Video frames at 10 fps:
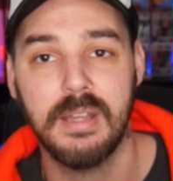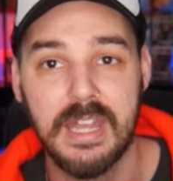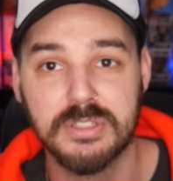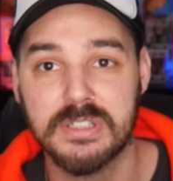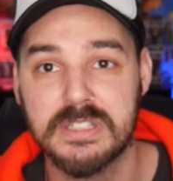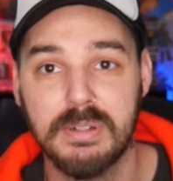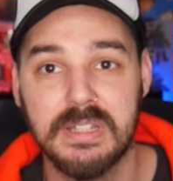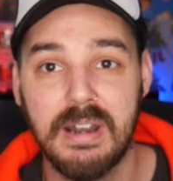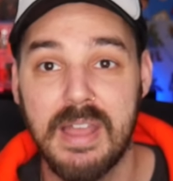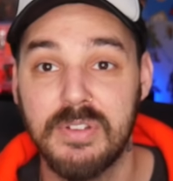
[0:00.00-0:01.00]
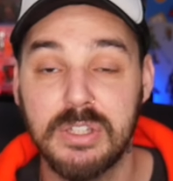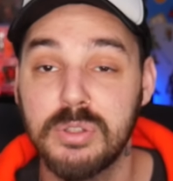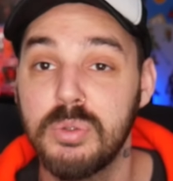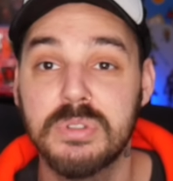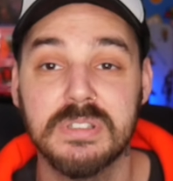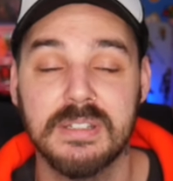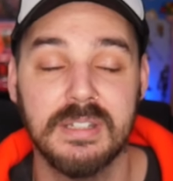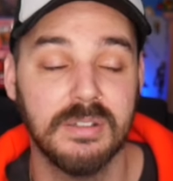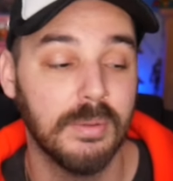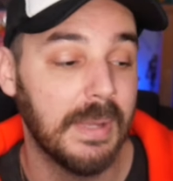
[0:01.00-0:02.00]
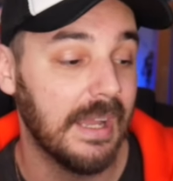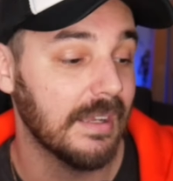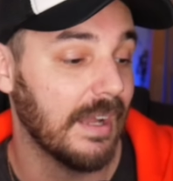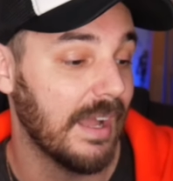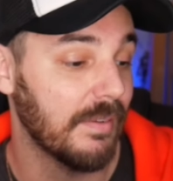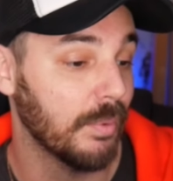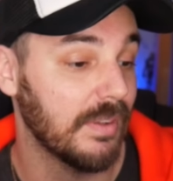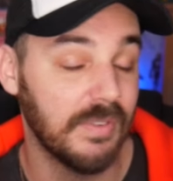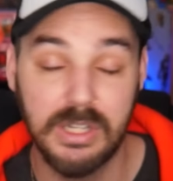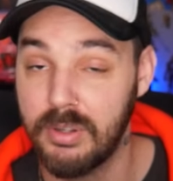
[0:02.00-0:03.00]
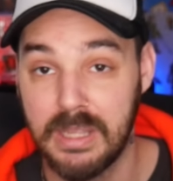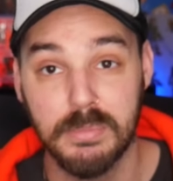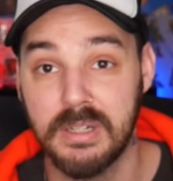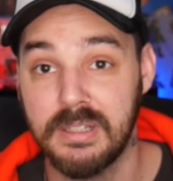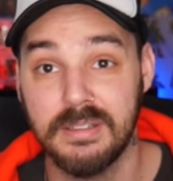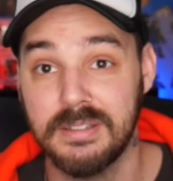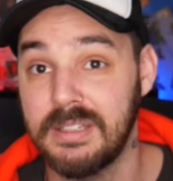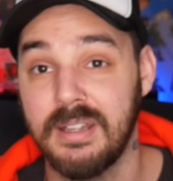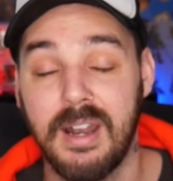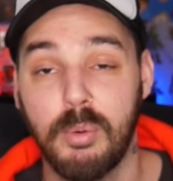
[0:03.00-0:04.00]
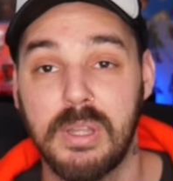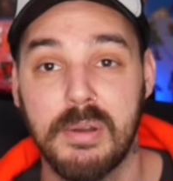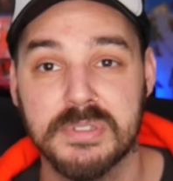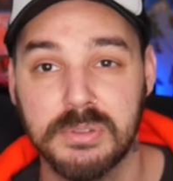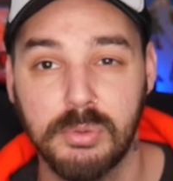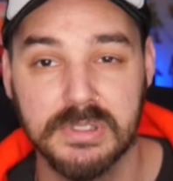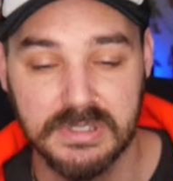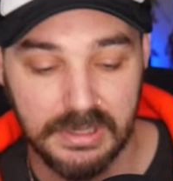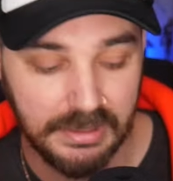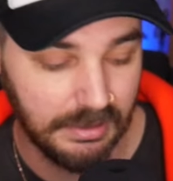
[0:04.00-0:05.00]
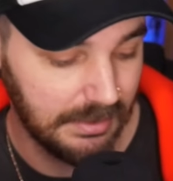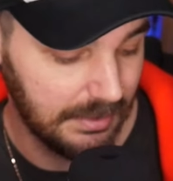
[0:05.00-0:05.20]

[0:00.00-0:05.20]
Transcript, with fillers: As you can see right there, I have a huge Nintendo bag. I went video game hunting the entire week I was in New York City.